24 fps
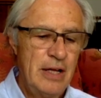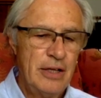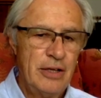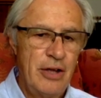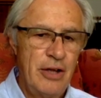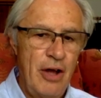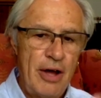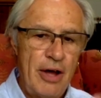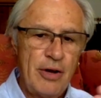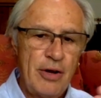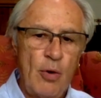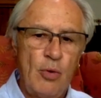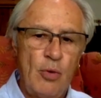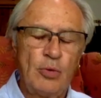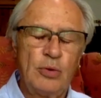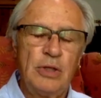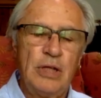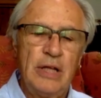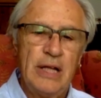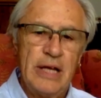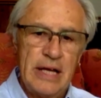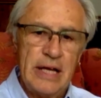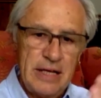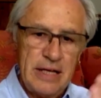not
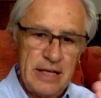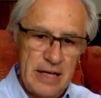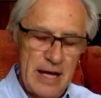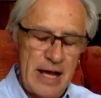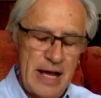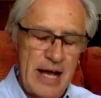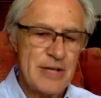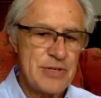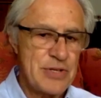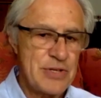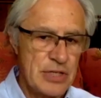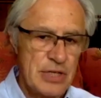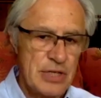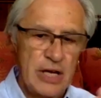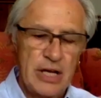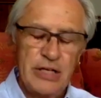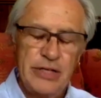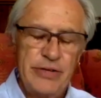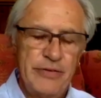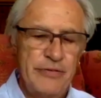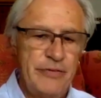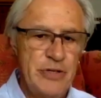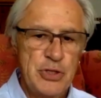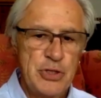only as an
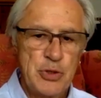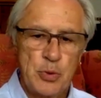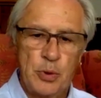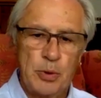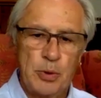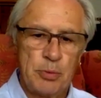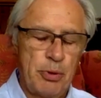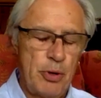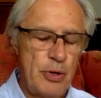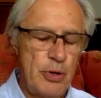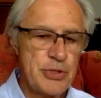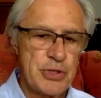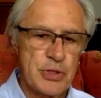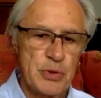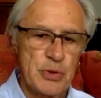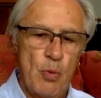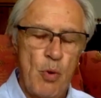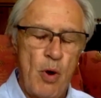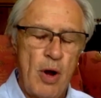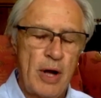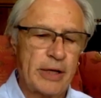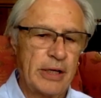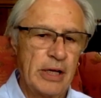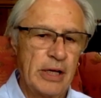individual person
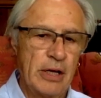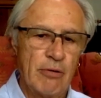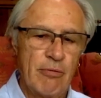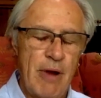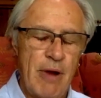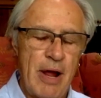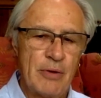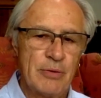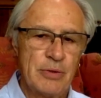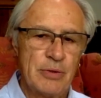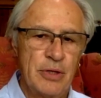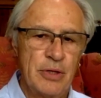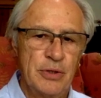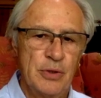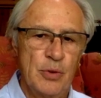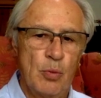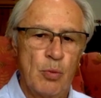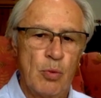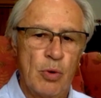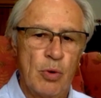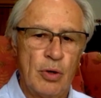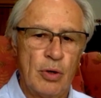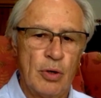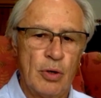walking around in the
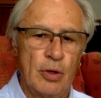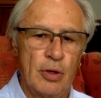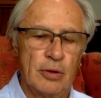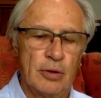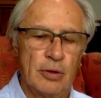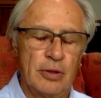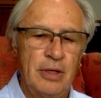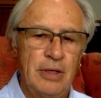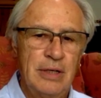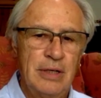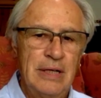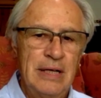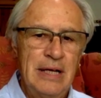world,